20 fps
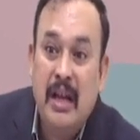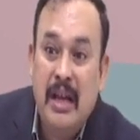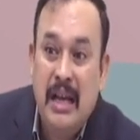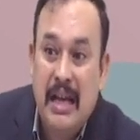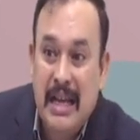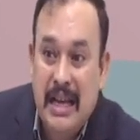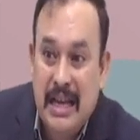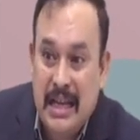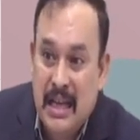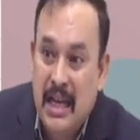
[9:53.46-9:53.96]

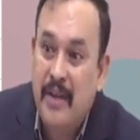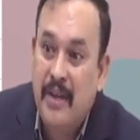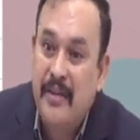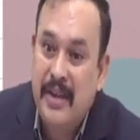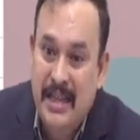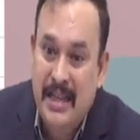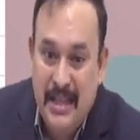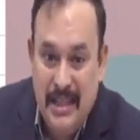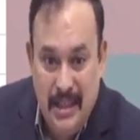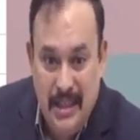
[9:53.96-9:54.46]

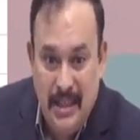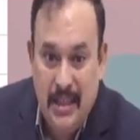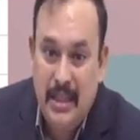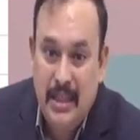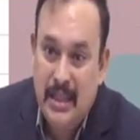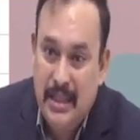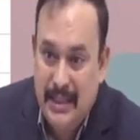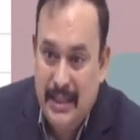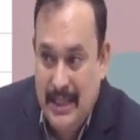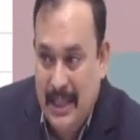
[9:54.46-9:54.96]
Recovery
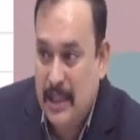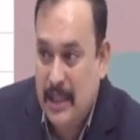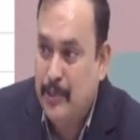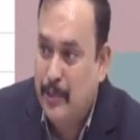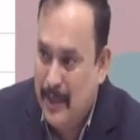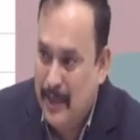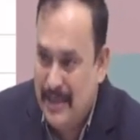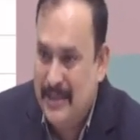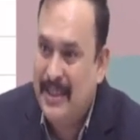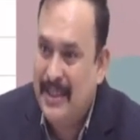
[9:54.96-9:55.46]
takes
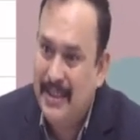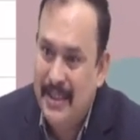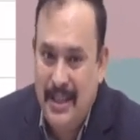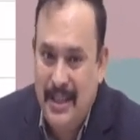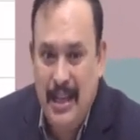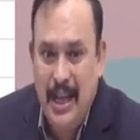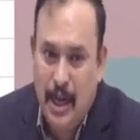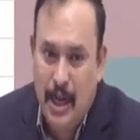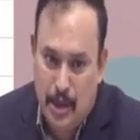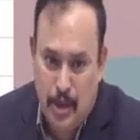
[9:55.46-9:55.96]
place. Generally
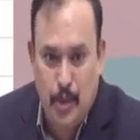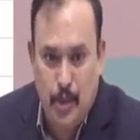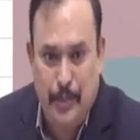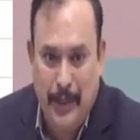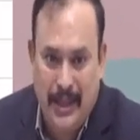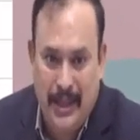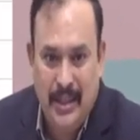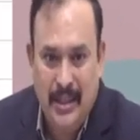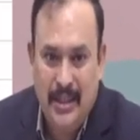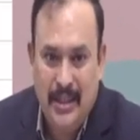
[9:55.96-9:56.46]
has to pay.
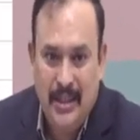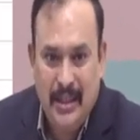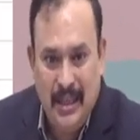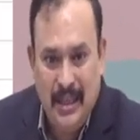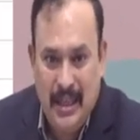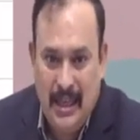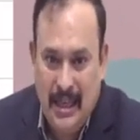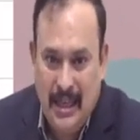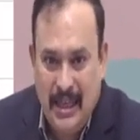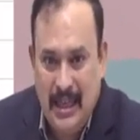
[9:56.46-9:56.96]

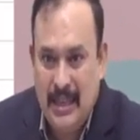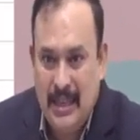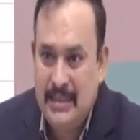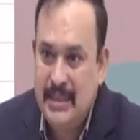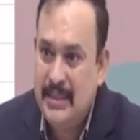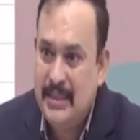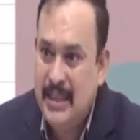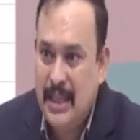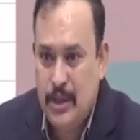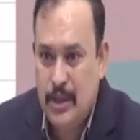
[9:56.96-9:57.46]

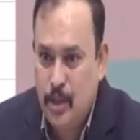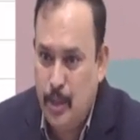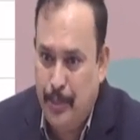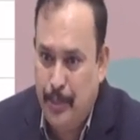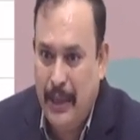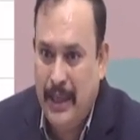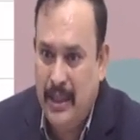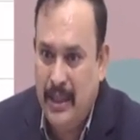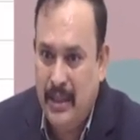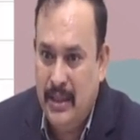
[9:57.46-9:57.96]
Assessee has to
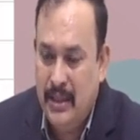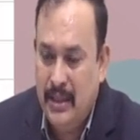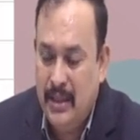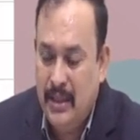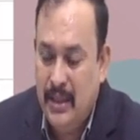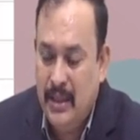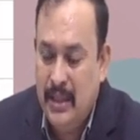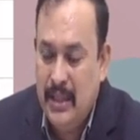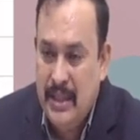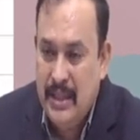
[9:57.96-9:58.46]
pay.
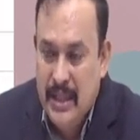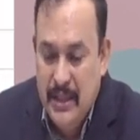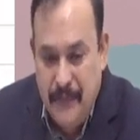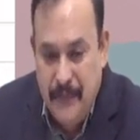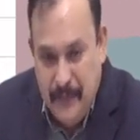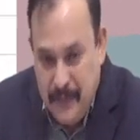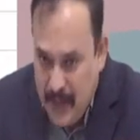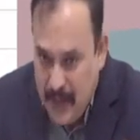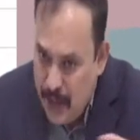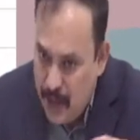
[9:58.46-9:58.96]
If
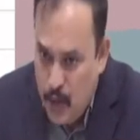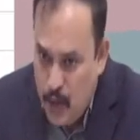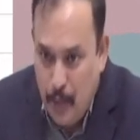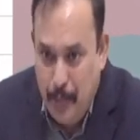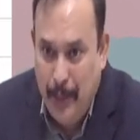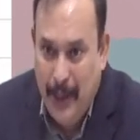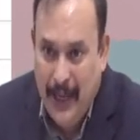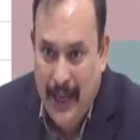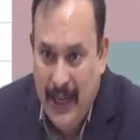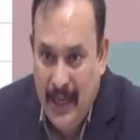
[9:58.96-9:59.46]
fail to
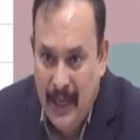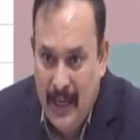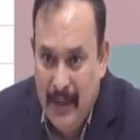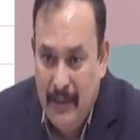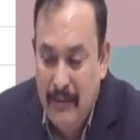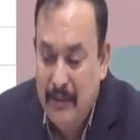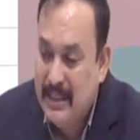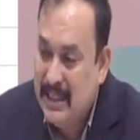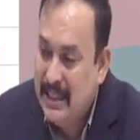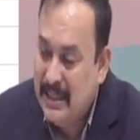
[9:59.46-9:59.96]
pay
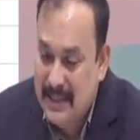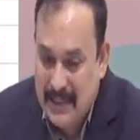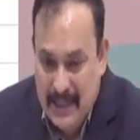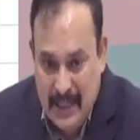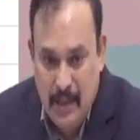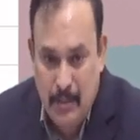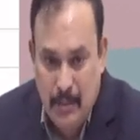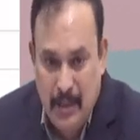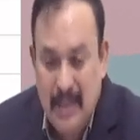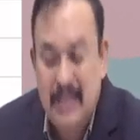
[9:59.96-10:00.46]
within 3
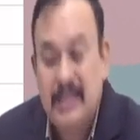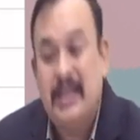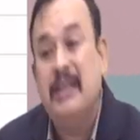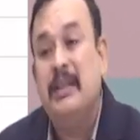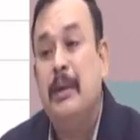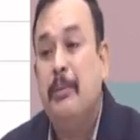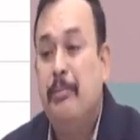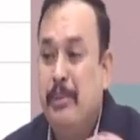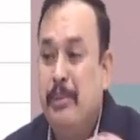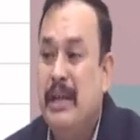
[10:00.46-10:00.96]
months or the
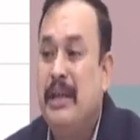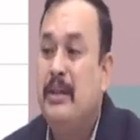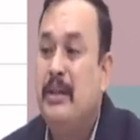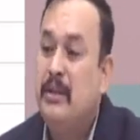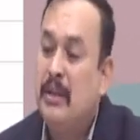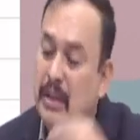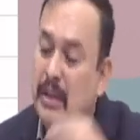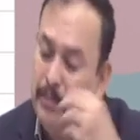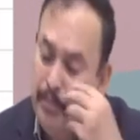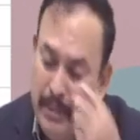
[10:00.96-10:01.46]
period
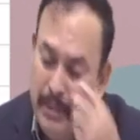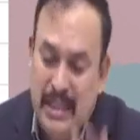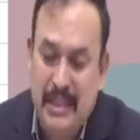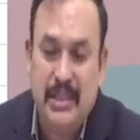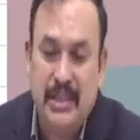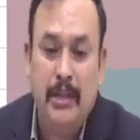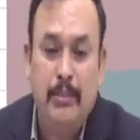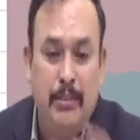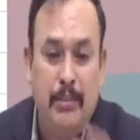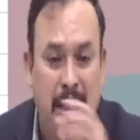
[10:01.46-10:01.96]

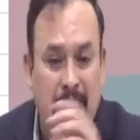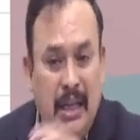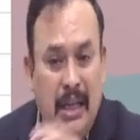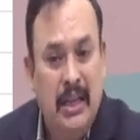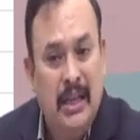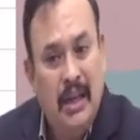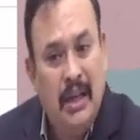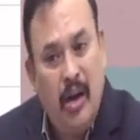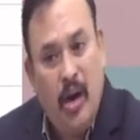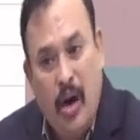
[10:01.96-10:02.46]
mentioned by
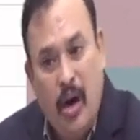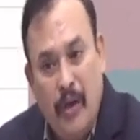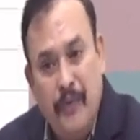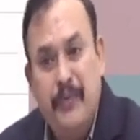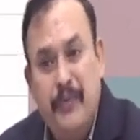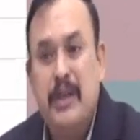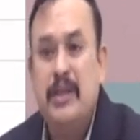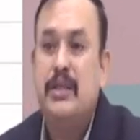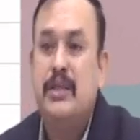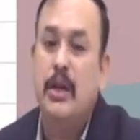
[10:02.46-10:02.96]

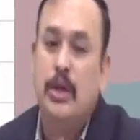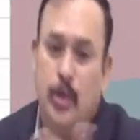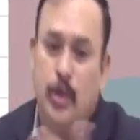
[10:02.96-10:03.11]
officer to